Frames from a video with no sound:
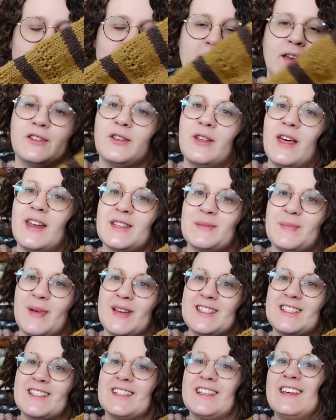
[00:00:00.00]
So that is my
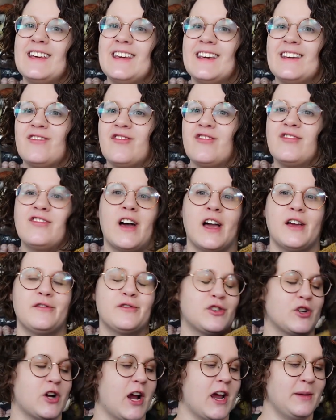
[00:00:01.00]
sleeve, 5
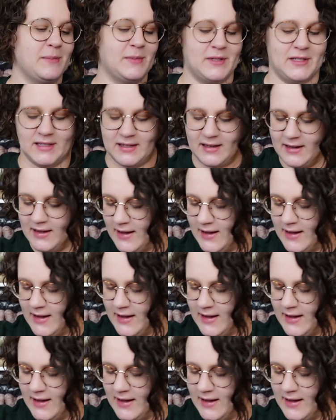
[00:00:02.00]
stripes,